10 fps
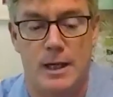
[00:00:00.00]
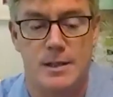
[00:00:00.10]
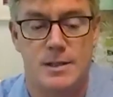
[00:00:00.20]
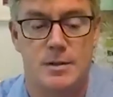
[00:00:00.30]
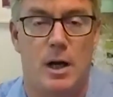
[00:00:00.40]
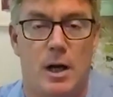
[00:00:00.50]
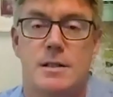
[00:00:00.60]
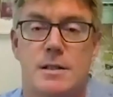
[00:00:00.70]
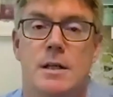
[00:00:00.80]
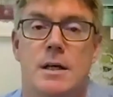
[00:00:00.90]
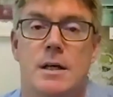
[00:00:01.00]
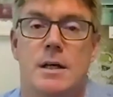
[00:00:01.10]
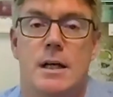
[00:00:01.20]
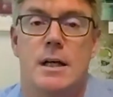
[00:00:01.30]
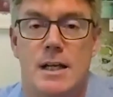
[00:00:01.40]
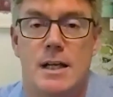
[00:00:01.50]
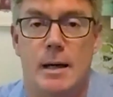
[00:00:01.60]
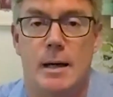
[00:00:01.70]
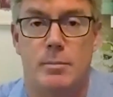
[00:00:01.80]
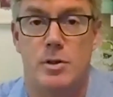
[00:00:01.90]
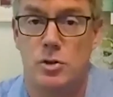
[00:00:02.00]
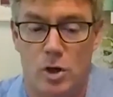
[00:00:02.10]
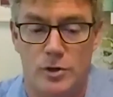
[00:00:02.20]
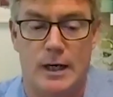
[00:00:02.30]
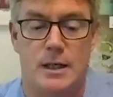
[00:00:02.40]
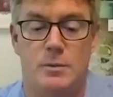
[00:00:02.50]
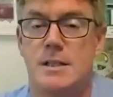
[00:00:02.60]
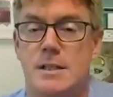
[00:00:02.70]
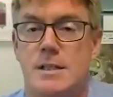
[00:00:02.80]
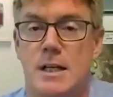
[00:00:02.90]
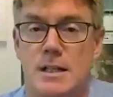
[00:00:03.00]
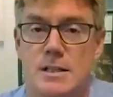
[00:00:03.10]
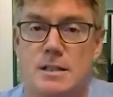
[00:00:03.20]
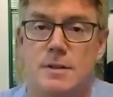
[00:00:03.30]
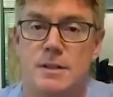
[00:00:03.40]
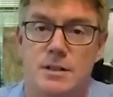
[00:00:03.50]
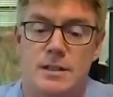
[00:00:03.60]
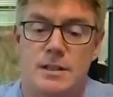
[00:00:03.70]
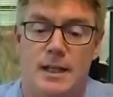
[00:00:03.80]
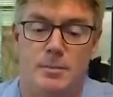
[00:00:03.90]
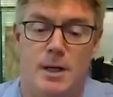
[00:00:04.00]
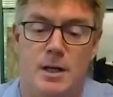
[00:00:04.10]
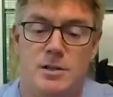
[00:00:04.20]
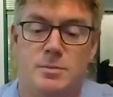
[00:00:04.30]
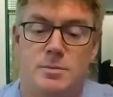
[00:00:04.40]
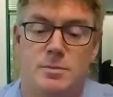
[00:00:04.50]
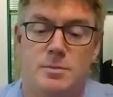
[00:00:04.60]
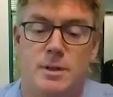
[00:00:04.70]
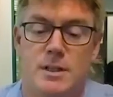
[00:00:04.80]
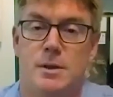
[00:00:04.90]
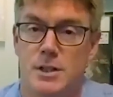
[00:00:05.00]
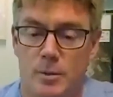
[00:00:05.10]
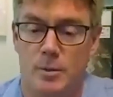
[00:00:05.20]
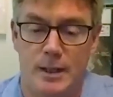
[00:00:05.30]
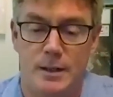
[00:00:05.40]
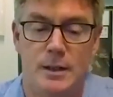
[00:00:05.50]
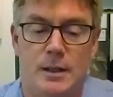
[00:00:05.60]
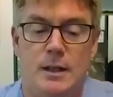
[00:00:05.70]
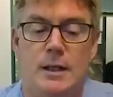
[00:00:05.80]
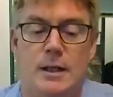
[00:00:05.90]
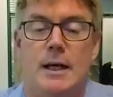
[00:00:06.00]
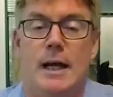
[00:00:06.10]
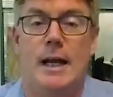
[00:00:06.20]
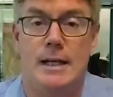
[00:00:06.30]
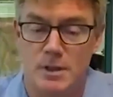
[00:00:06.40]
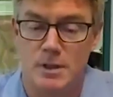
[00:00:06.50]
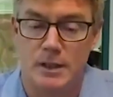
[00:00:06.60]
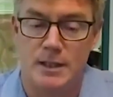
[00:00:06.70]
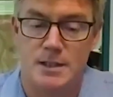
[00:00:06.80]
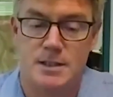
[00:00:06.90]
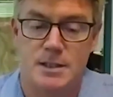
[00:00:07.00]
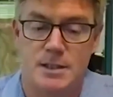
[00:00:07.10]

Plant Supplies is an Aboriginal contractor with extensive Indigenous land management experience in the top end, and he's intimately